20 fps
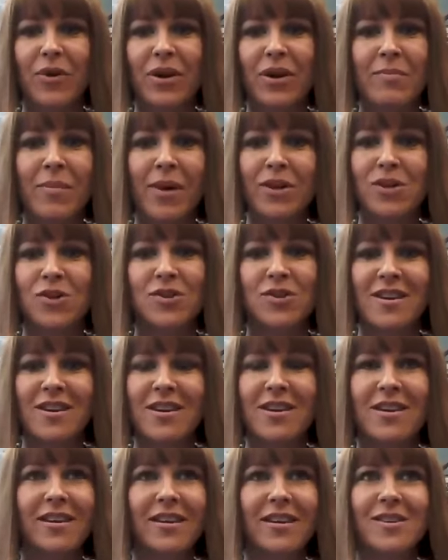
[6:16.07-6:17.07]
pretty much
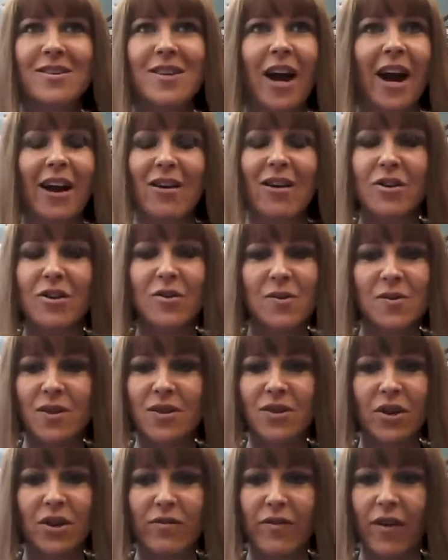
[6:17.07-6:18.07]
the entire
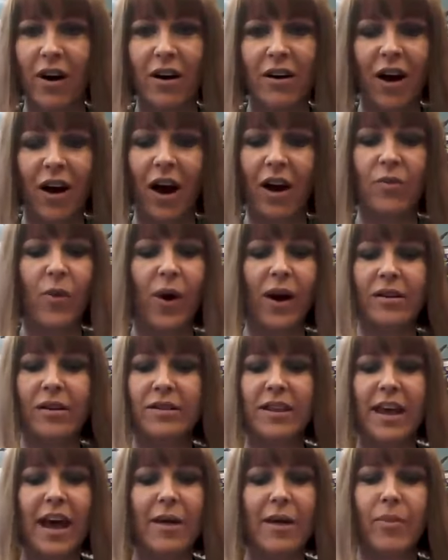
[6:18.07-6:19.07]
usage of our
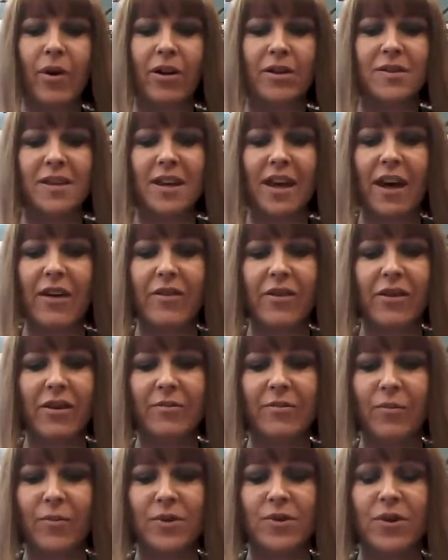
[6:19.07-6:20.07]
hardwired lab altogether
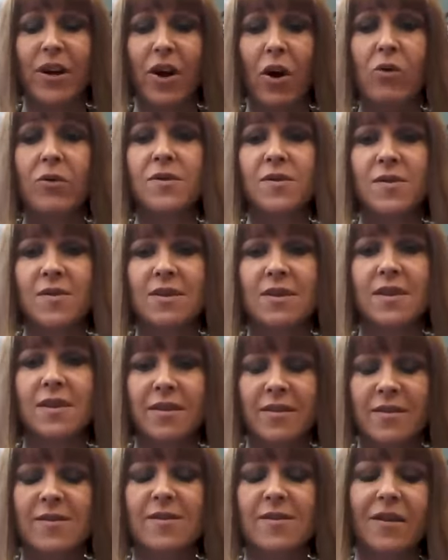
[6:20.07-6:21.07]
during oak
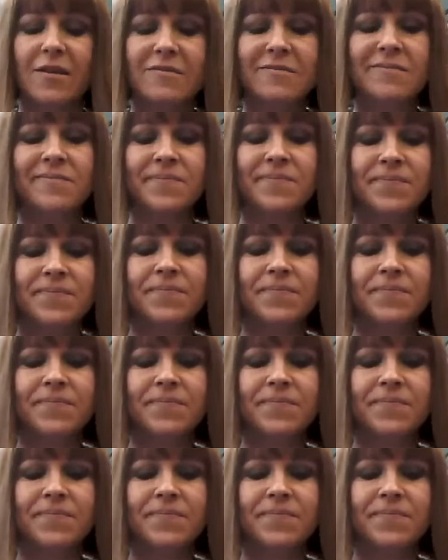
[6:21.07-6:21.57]
season. So.